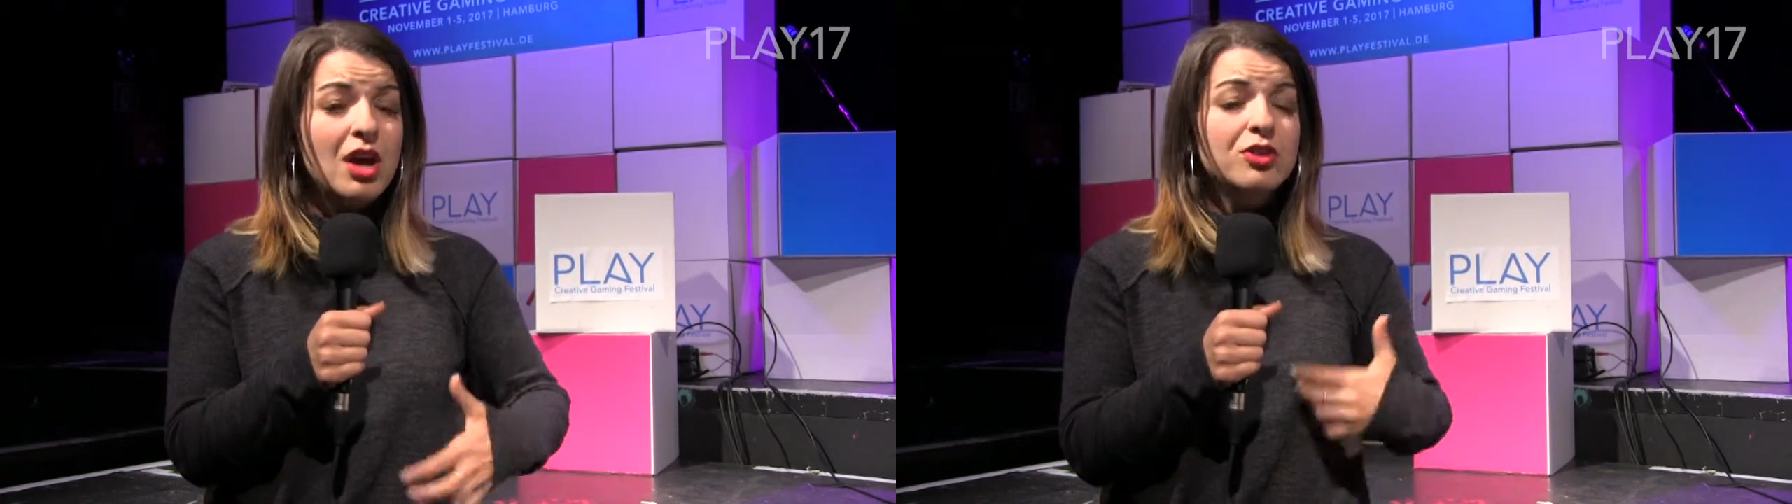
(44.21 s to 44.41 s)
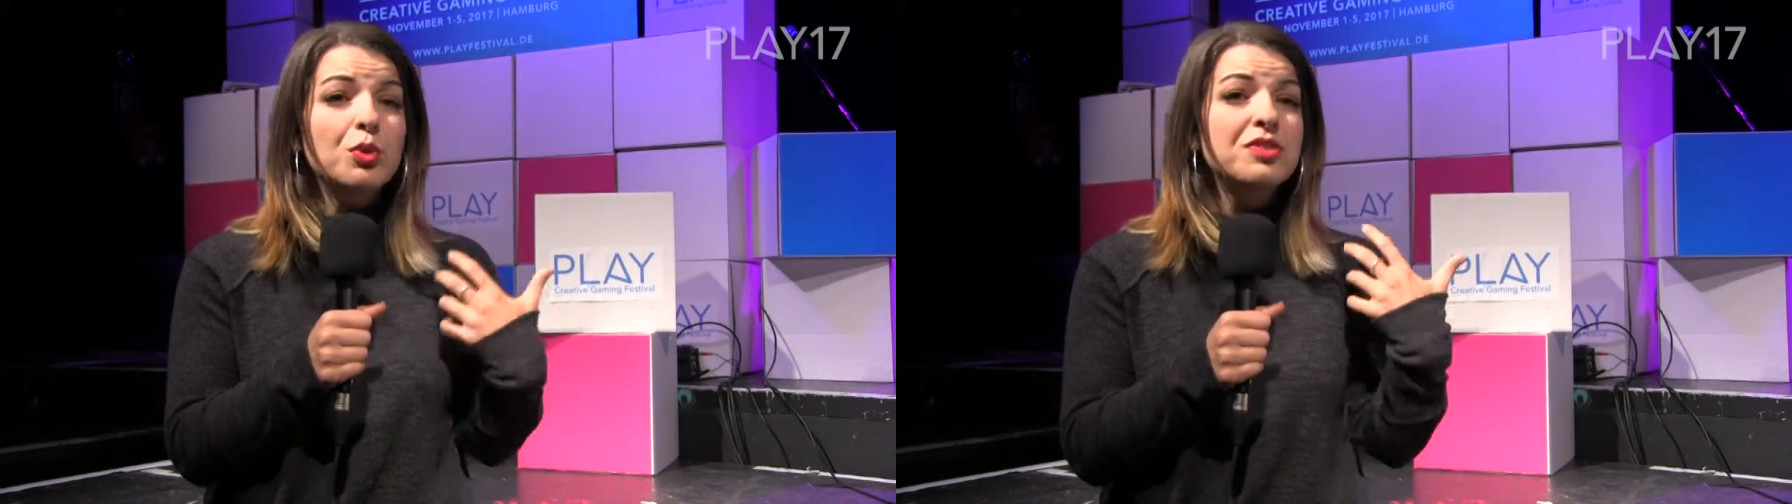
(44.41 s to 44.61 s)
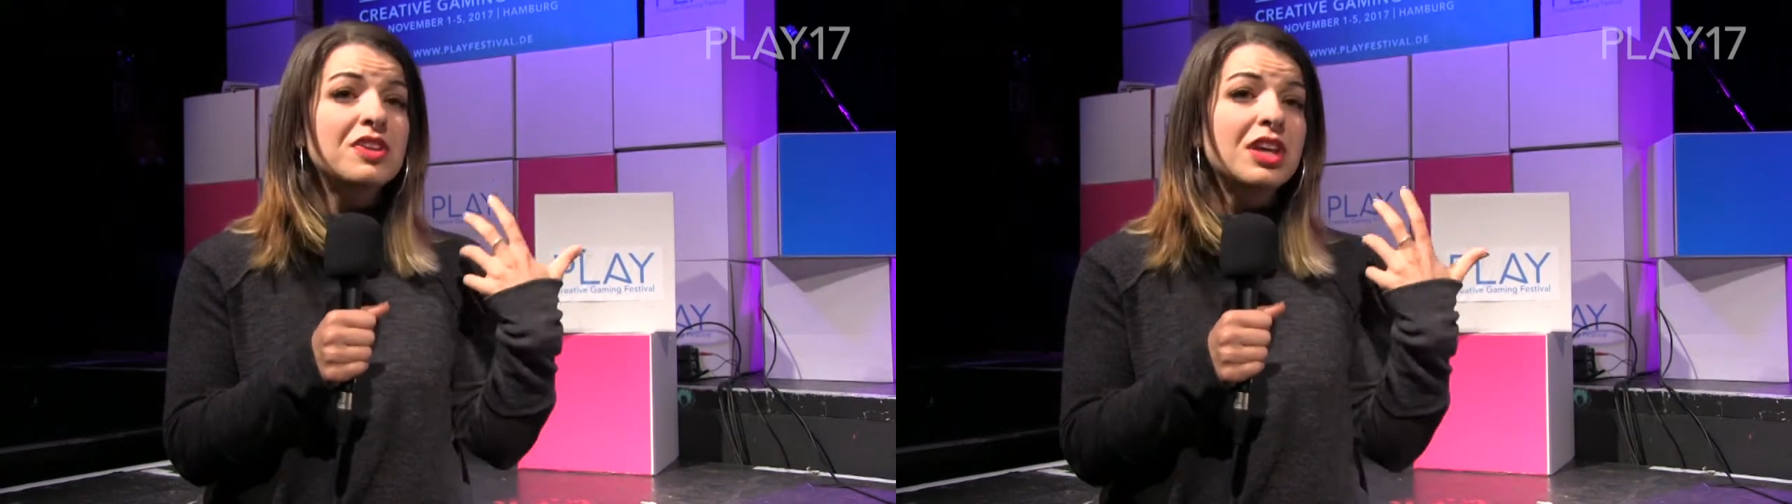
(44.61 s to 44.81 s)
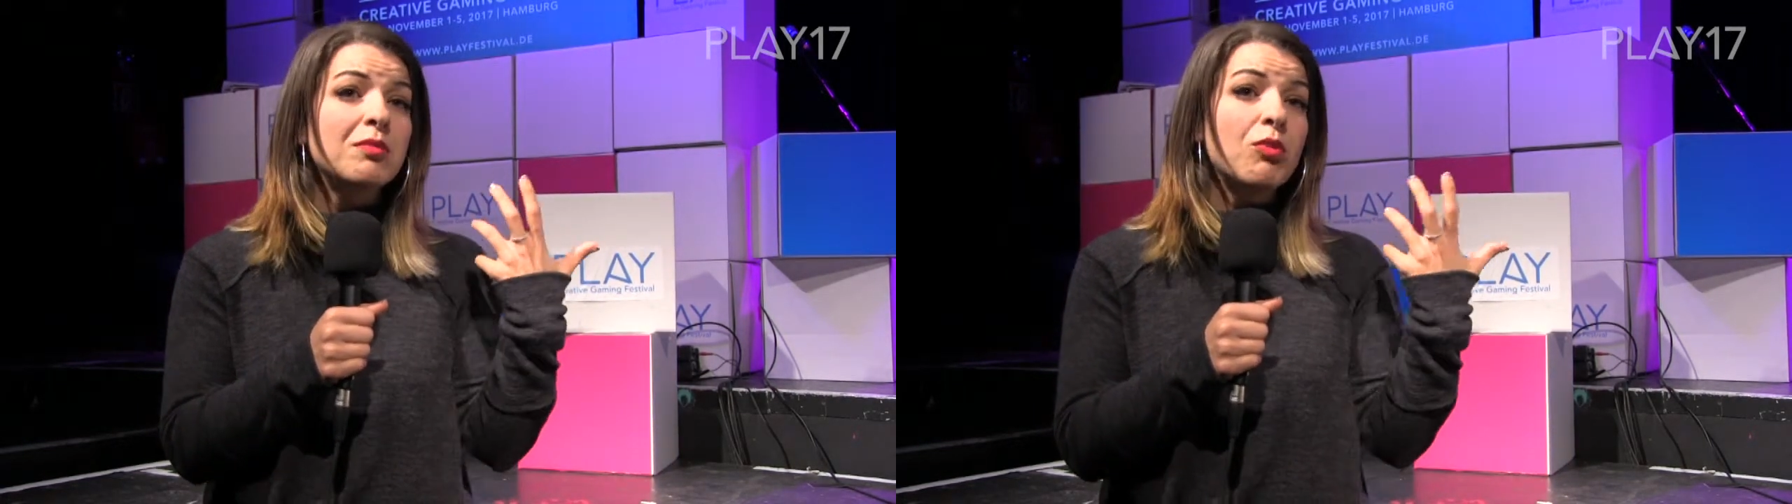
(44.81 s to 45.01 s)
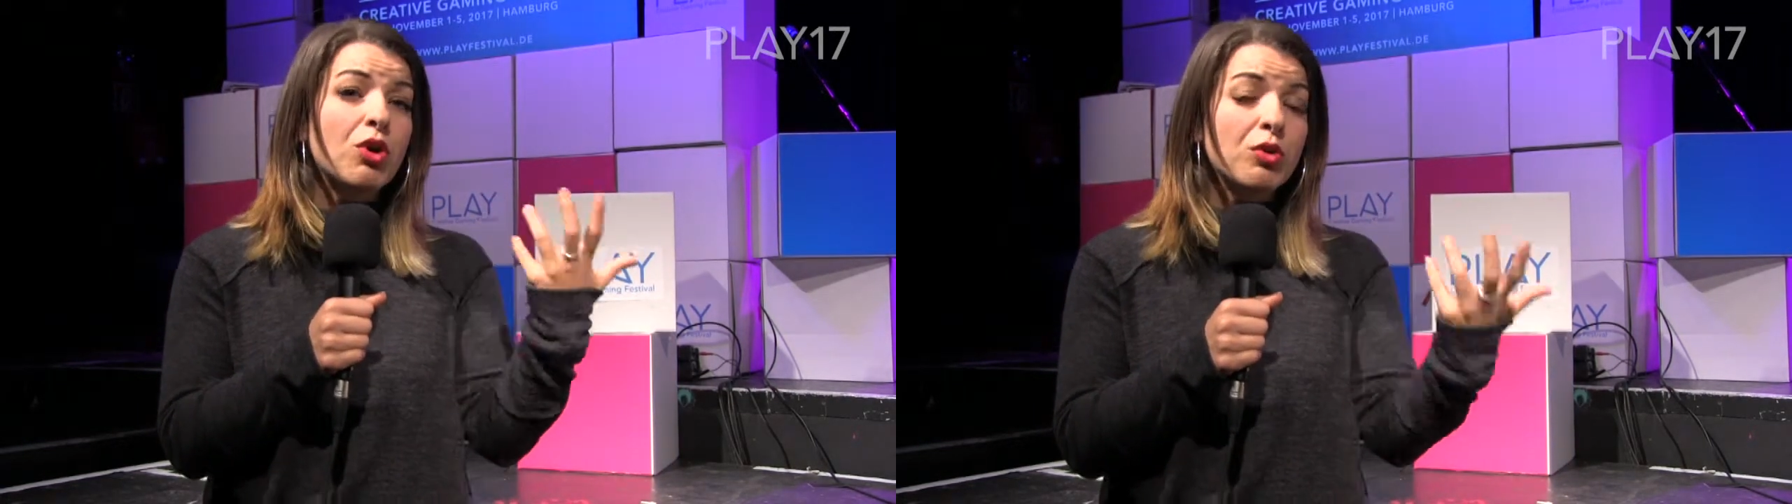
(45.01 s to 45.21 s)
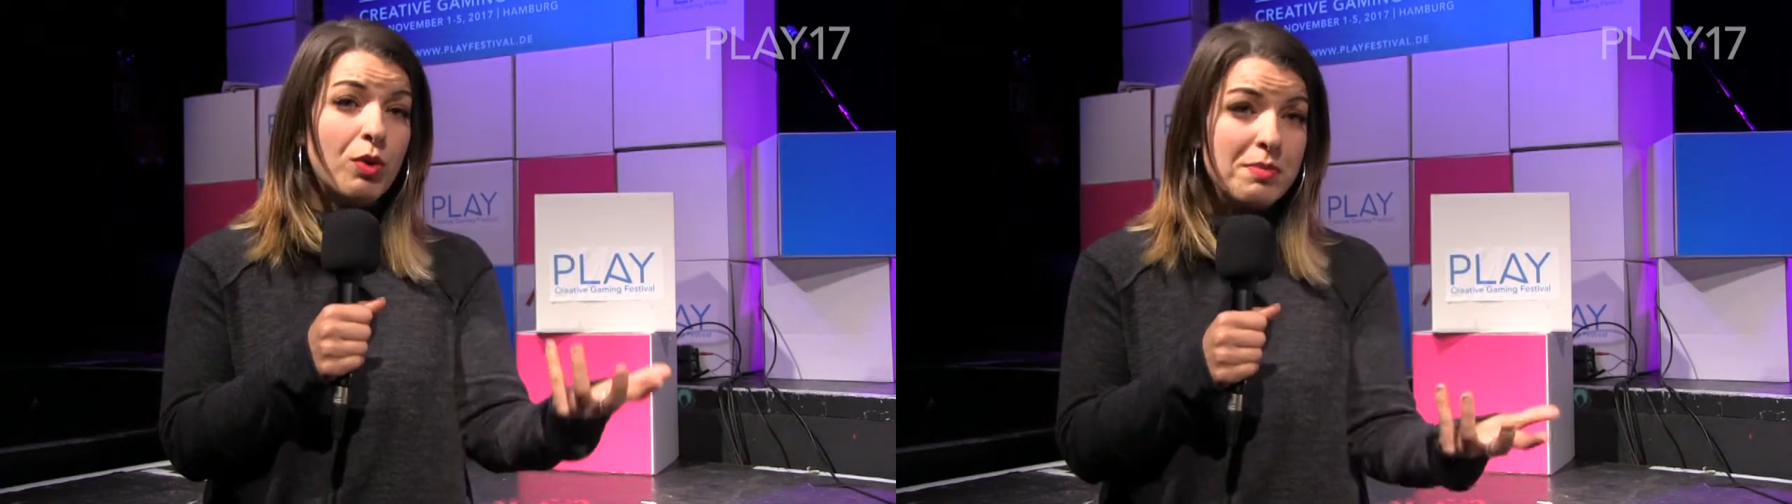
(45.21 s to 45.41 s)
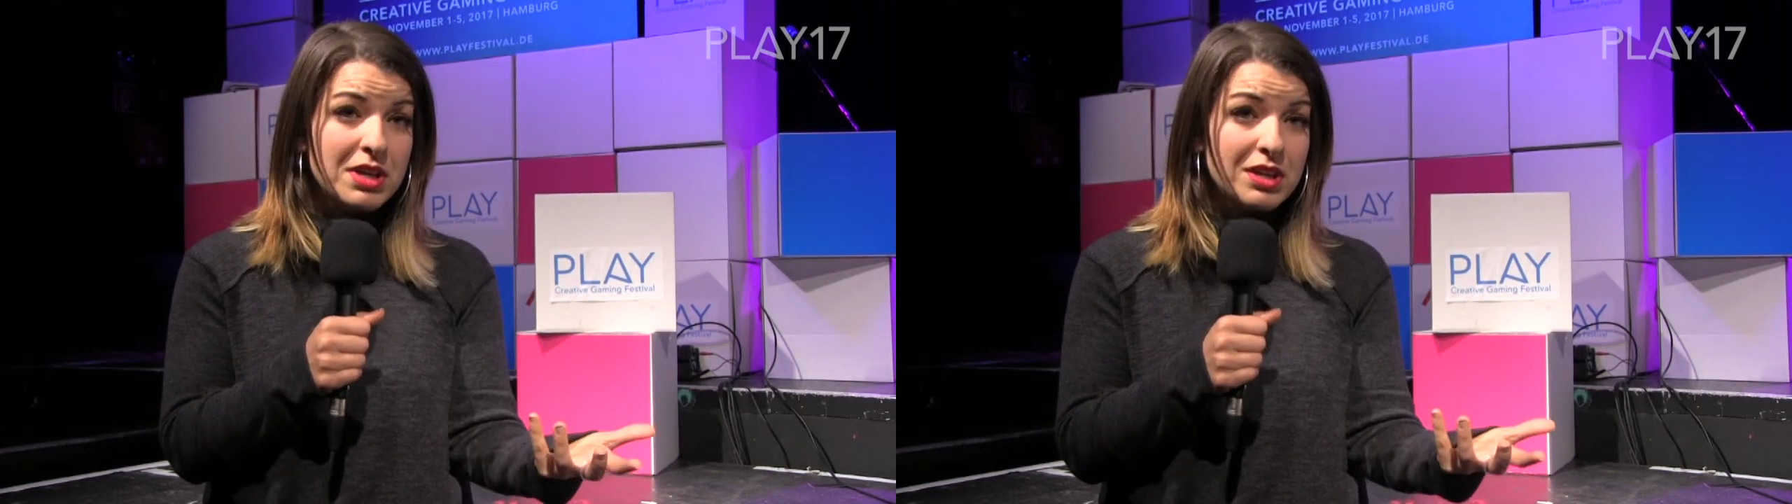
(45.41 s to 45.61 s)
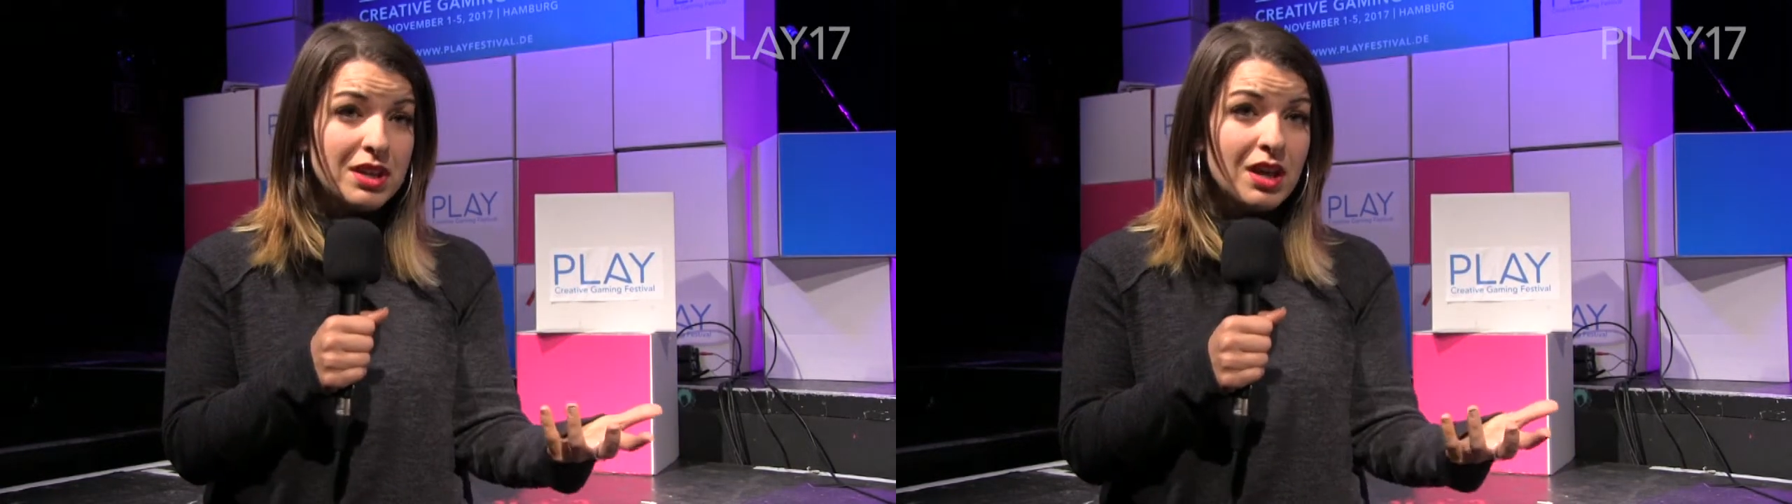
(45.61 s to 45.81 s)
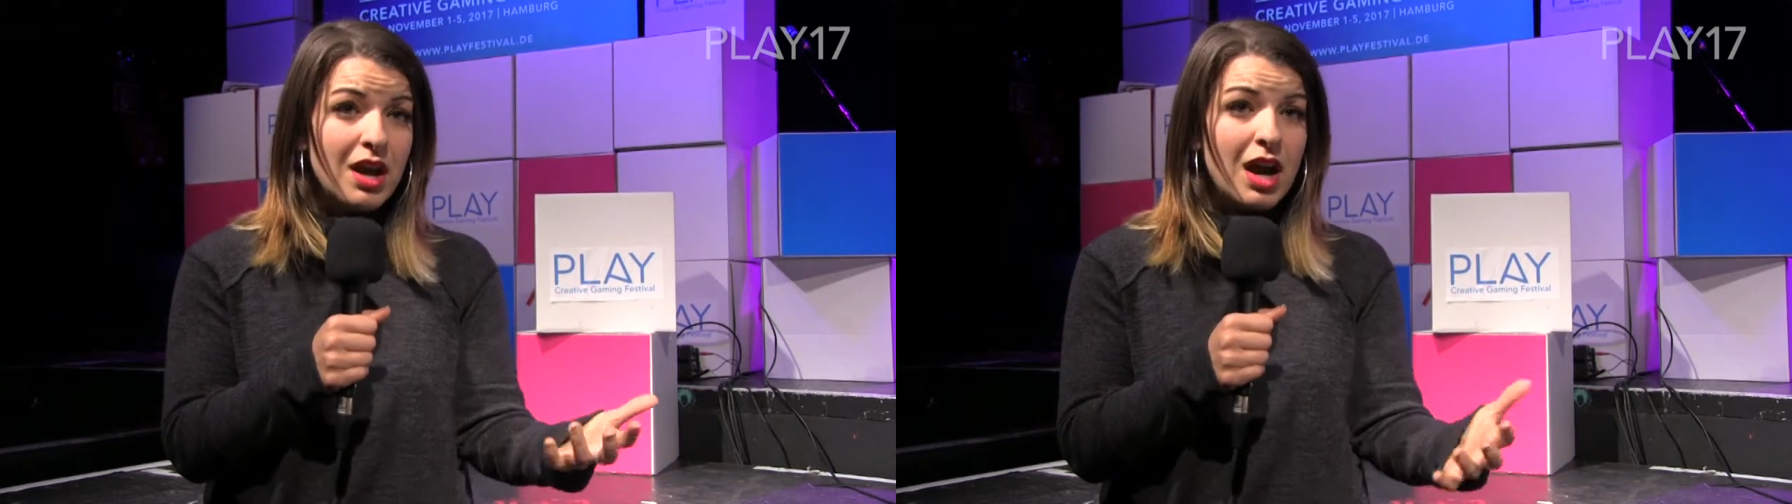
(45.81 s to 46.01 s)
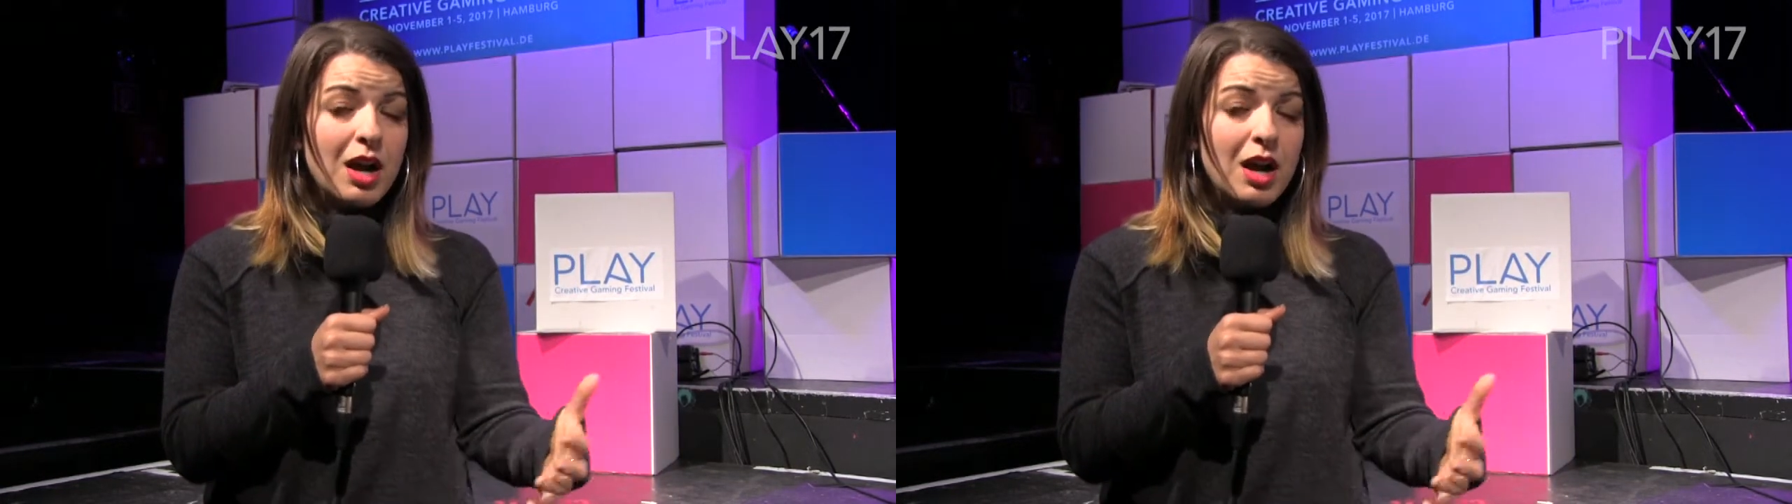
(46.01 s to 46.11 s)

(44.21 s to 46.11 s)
So we're seeing more women,